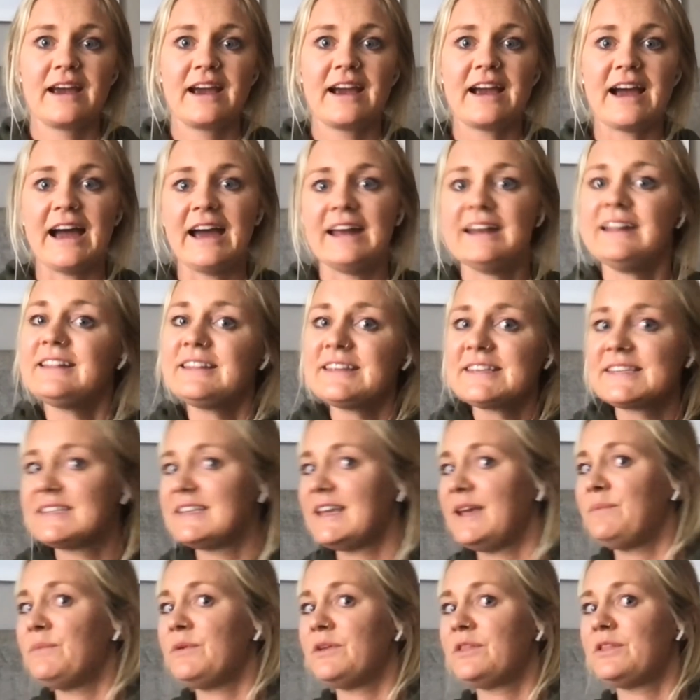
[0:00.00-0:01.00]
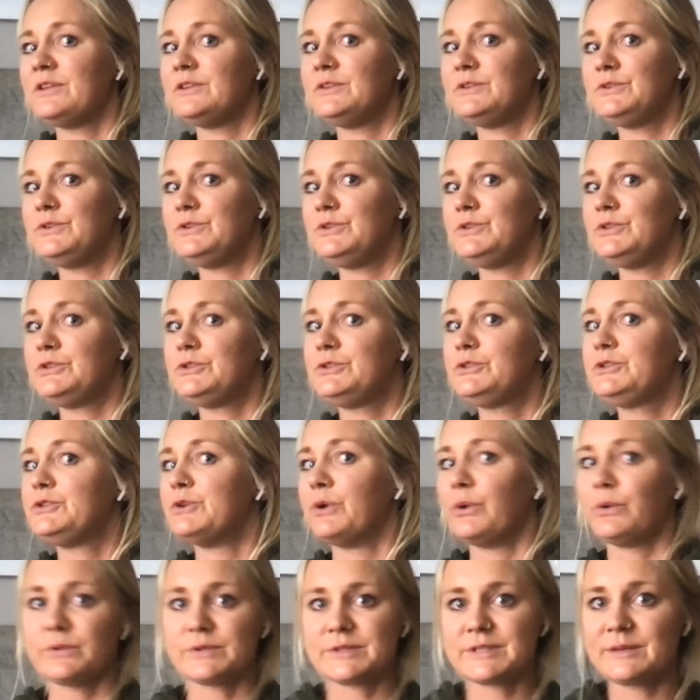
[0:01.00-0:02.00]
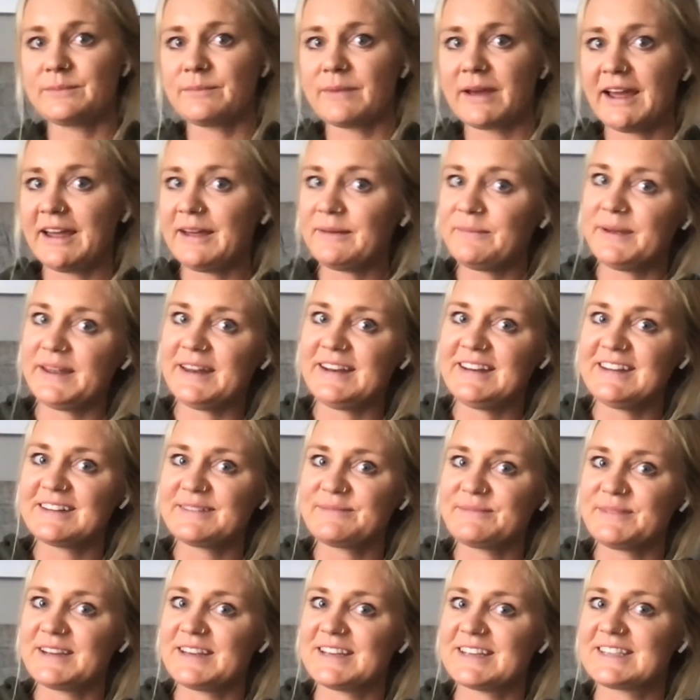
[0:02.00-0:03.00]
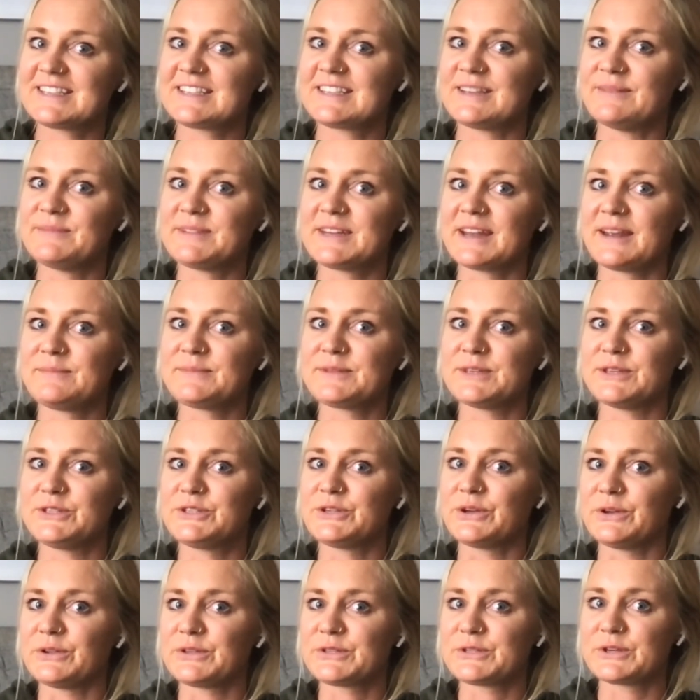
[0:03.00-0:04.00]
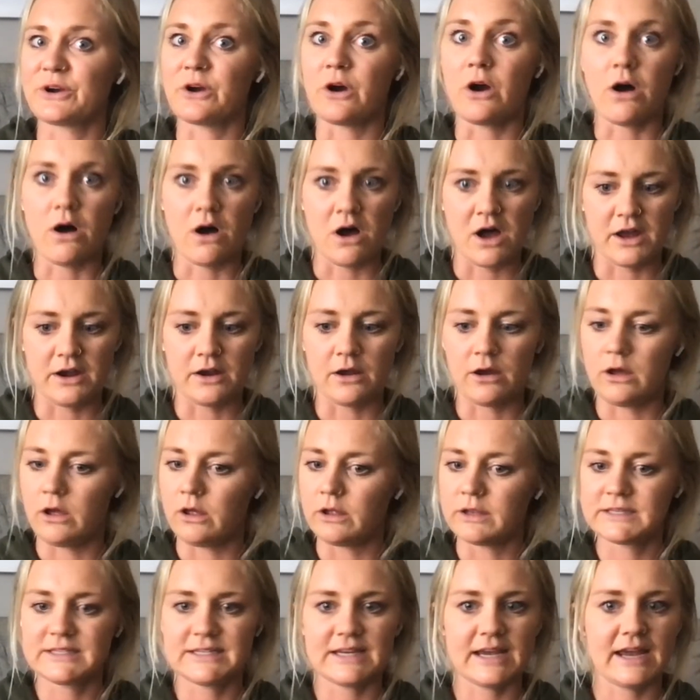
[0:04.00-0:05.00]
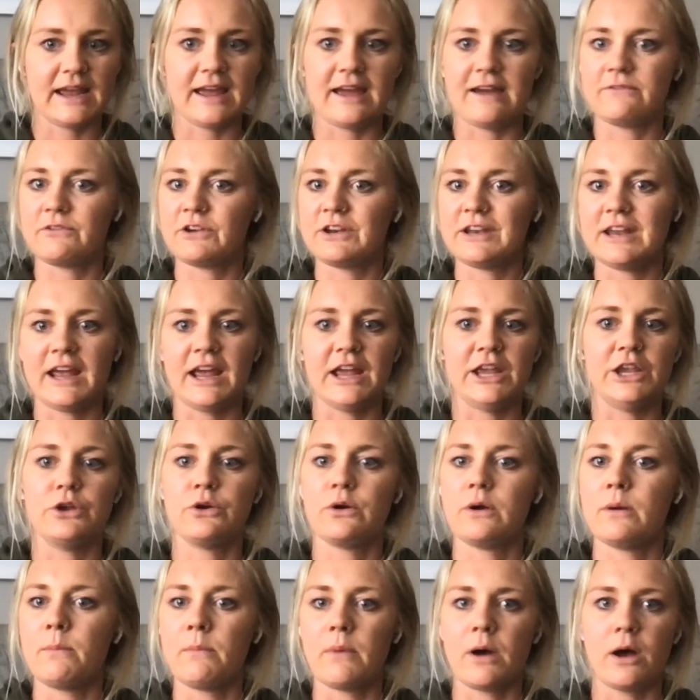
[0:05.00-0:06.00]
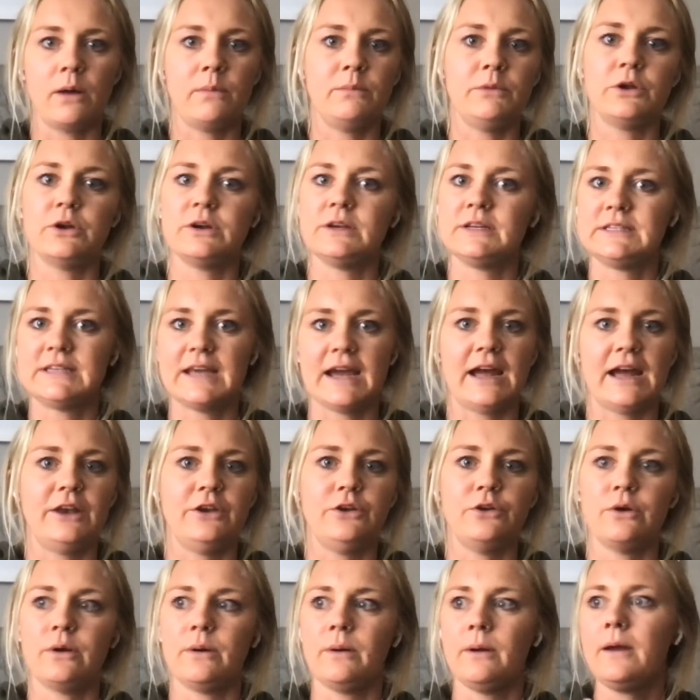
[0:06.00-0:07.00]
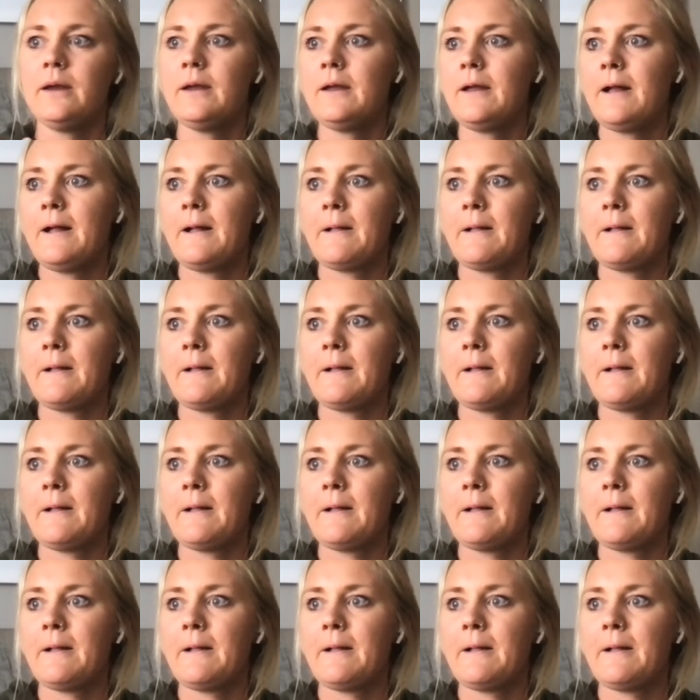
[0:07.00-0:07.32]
Kind of the same with adults, in my opinion, because sometimes adults are on all day, every day. You're a mom, you're a dad, you're a